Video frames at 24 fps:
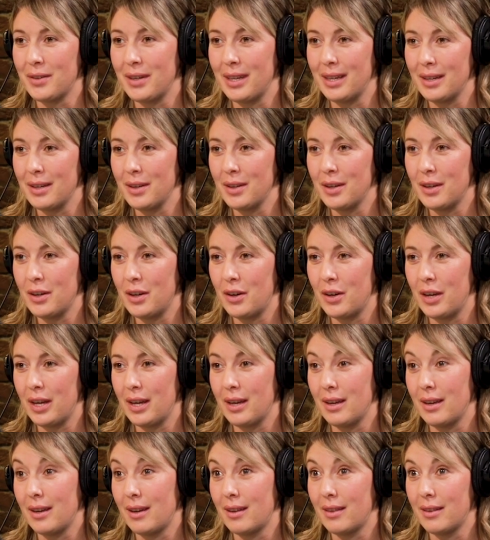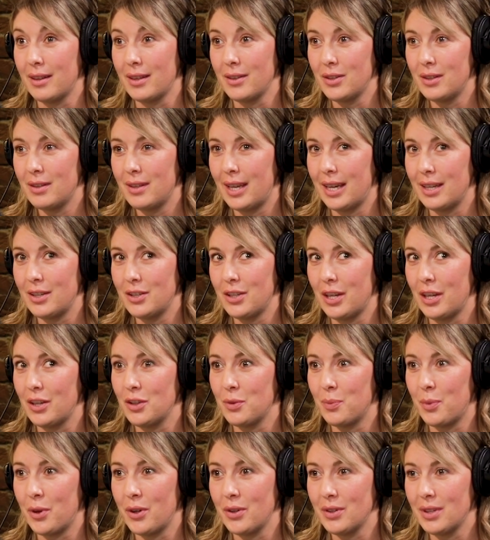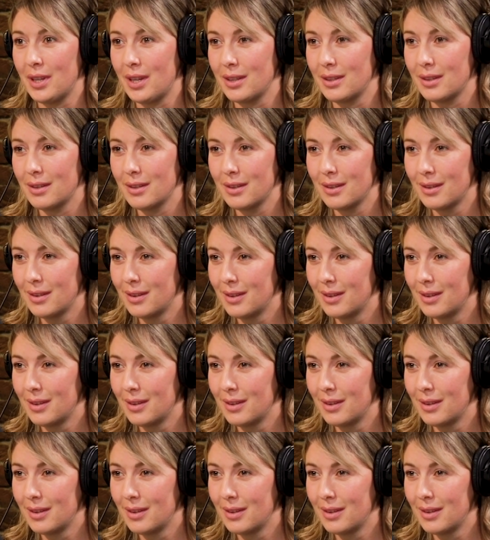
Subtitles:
in that change process.